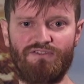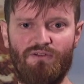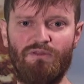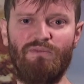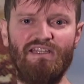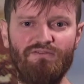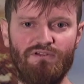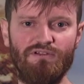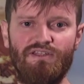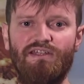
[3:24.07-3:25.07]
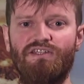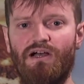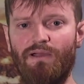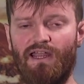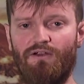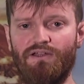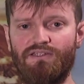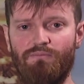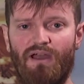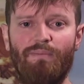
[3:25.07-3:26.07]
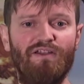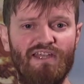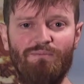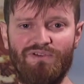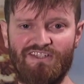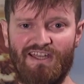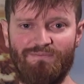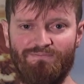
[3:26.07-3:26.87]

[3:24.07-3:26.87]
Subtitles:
from the medieval to the atomic eras by about 10%.